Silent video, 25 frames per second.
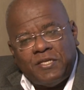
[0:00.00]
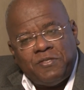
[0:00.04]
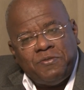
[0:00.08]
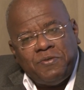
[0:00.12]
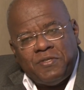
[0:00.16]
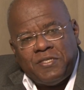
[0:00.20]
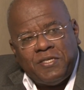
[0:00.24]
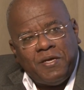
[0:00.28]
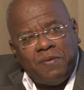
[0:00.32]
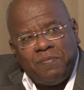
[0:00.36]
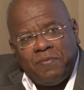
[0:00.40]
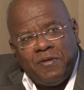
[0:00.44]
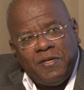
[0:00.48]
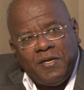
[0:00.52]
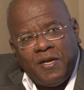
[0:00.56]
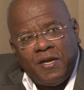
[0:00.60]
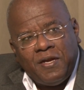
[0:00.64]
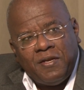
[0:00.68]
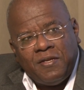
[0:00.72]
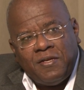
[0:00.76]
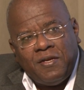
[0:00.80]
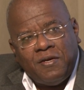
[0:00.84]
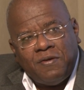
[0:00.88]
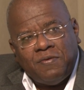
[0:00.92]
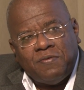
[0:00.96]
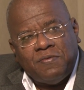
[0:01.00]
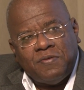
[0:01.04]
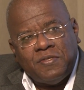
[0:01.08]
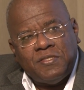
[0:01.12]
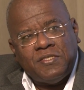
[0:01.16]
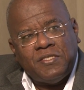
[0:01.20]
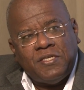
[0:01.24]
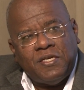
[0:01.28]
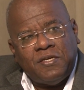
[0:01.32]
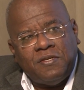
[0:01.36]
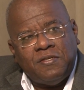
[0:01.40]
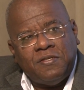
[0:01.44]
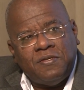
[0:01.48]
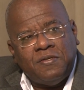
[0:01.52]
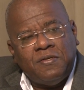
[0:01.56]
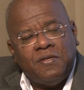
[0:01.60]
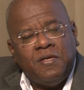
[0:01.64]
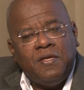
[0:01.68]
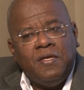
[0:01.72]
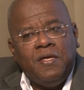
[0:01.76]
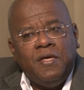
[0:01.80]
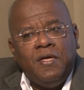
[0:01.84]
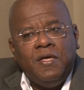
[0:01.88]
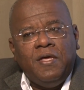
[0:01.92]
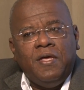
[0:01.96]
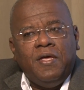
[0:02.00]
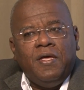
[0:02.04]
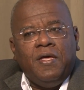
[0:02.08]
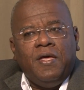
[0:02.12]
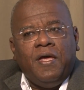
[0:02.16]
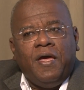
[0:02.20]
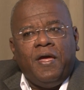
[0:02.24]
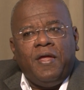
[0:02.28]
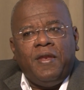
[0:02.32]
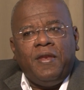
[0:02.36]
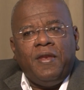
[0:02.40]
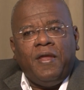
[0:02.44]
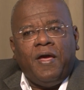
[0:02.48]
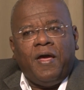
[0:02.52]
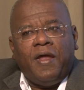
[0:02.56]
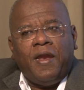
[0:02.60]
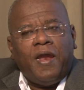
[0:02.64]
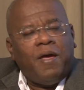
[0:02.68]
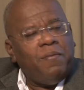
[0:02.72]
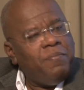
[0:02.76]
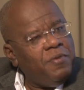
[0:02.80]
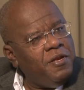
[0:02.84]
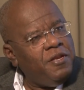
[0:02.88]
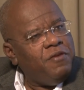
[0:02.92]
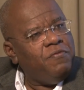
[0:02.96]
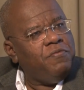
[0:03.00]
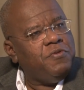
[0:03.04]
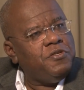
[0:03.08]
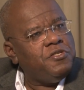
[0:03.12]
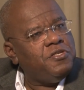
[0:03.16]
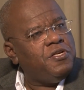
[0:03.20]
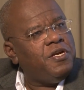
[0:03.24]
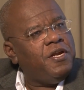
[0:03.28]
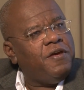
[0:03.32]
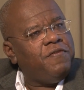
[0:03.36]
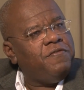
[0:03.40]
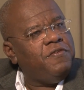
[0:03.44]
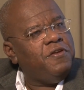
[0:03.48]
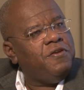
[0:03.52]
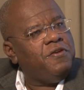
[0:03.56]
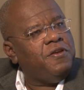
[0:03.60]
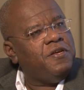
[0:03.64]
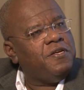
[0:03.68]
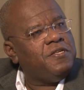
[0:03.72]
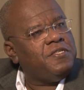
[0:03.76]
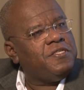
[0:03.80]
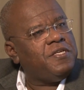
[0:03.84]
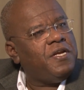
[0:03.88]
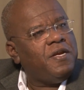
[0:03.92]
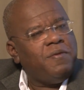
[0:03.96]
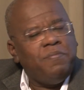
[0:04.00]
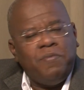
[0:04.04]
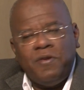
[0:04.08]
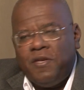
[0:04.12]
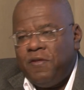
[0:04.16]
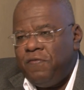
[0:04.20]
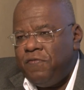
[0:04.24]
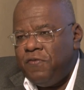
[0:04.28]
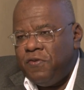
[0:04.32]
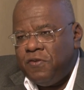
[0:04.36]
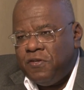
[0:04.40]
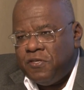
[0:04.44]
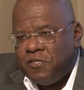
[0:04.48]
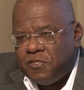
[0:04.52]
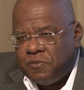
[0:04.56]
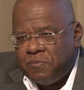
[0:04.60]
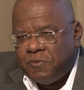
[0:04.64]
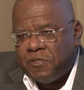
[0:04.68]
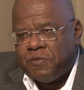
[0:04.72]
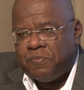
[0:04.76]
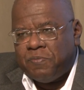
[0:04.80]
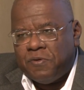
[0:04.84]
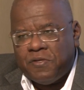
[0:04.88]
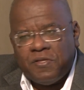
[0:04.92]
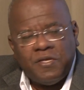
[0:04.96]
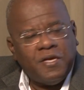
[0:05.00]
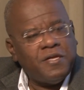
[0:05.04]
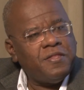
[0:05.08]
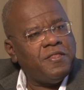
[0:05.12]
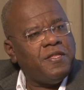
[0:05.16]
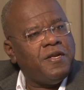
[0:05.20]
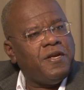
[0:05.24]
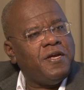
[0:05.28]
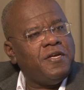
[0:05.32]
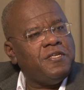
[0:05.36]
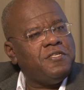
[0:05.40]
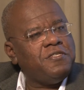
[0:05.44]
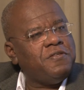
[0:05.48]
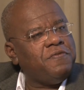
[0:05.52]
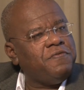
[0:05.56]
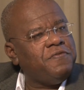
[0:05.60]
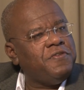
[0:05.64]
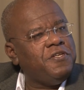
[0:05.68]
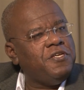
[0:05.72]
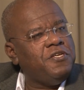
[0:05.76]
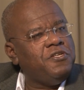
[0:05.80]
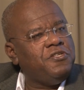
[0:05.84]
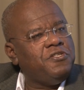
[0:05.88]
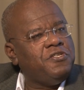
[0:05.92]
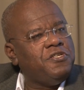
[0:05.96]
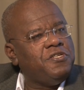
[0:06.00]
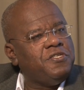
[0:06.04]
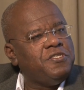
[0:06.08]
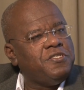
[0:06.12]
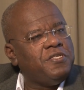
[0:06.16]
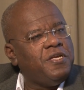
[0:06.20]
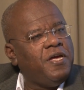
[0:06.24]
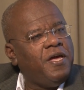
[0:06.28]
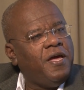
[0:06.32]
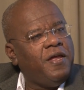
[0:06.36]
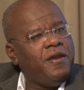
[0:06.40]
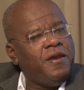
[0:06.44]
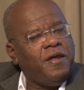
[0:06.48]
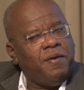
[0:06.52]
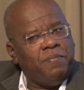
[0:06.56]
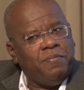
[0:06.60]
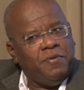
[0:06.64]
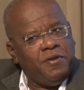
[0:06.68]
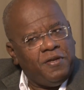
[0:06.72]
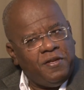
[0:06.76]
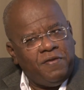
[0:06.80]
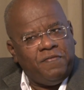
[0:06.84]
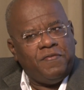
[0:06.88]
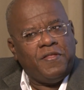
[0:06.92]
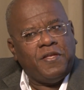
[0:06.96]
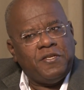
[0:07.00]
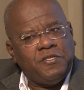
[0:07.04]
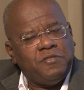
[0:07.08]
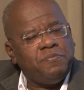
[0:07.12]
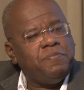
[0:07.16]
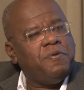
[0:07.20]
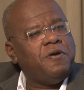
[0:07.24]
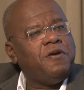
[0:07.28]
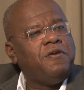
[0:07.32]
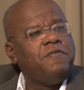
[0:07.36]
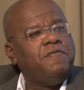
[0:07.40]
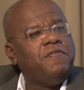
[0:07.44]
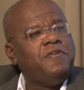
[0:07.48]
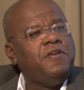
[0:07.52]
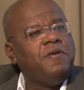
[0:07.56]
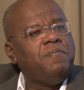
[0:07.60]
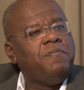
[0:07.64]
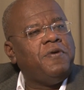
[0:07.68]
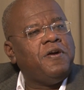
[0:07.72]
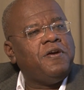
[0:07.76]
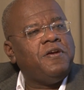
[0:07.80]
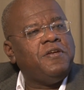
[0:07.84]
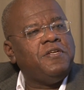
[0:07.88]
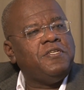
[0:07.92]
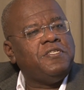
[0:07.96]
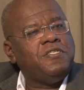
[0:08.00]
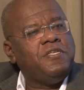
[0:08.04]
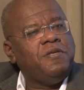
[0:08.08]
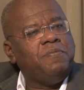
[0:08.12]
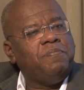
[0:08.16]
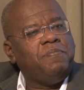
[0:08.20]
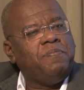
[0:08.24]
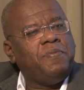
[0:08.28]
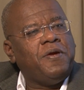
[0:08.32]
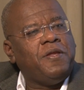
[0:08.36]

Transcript: That's what's happening right now with certain. And I believe we should have unions, and I believe unions must protect the rights of teachers, and I believe that's part of a democracy.